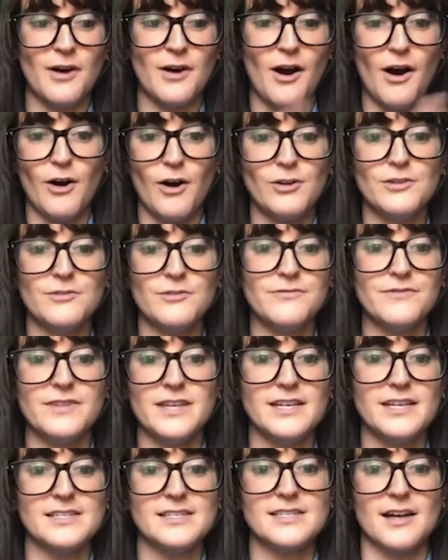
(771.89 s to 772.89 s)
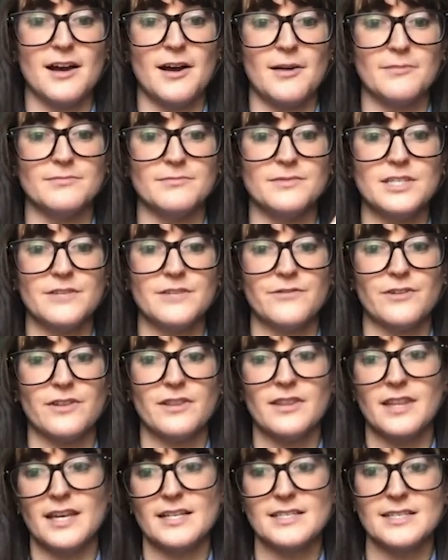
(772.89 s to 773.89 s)
all of these different
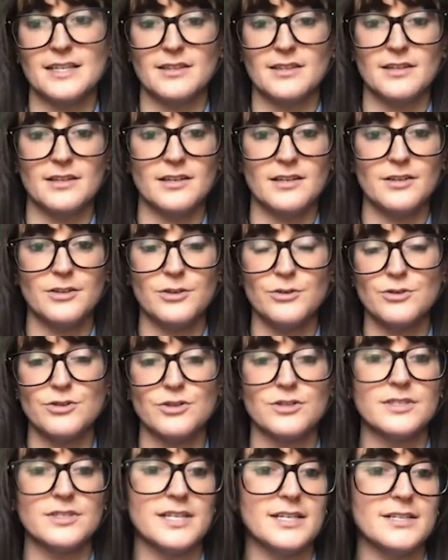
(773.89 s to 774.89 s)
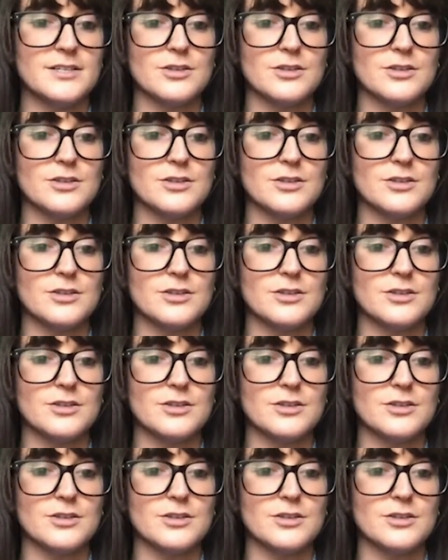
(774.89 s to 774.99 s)
things that the user did,